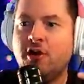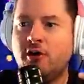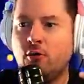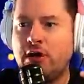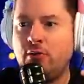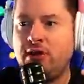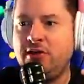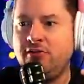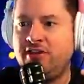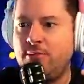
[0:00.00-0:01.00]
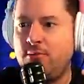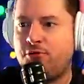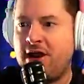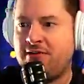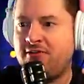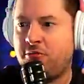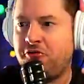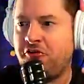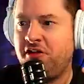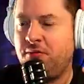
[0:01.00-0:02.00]
The way we used them in practice
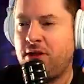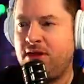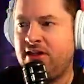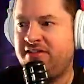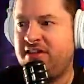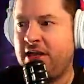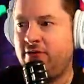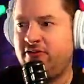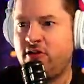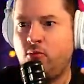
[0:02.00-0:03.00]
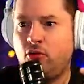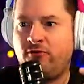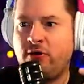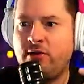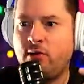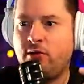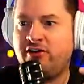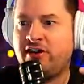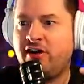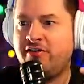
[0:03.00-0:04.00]
resulted in them becoming less dangerous and more frequent, which
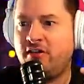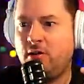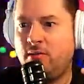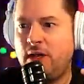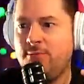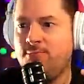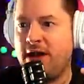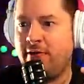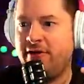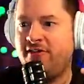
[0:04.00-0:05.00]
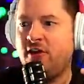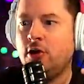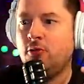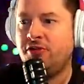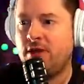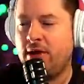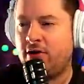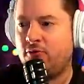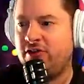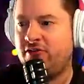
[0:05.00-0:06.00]
caused an imbalance with the amount
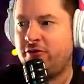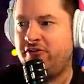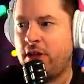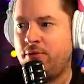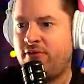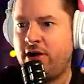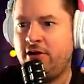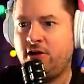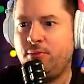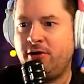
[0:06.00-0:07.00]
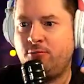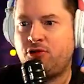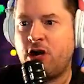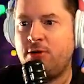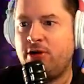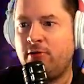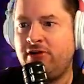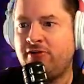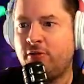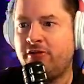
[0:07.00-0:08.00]
of resources they provided compared to primary
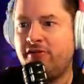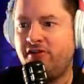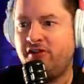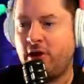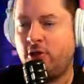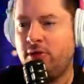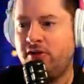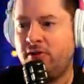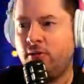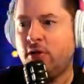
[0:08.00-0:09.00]
resources such as elemental